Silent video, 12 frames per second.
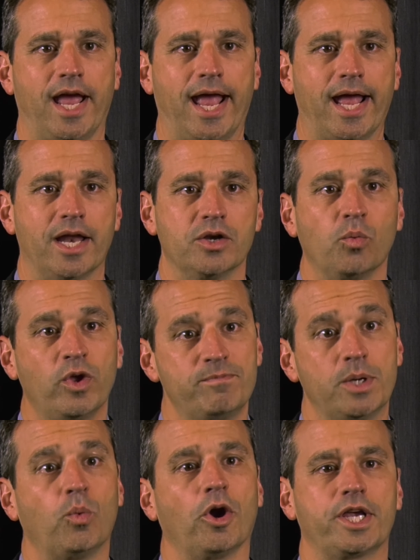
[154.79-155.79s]
And we've
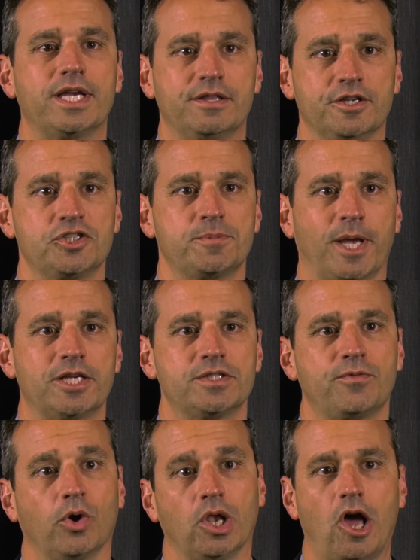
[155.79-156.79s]
been working in this space
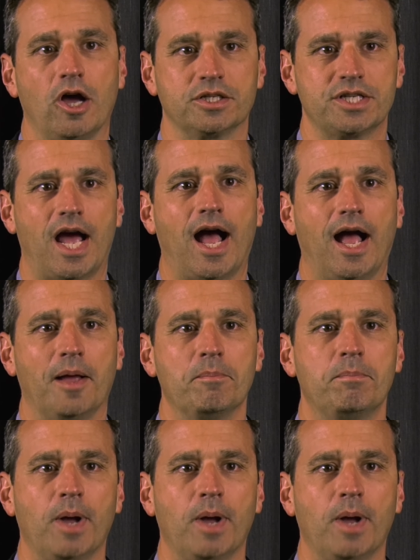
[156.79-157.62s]
for a long time,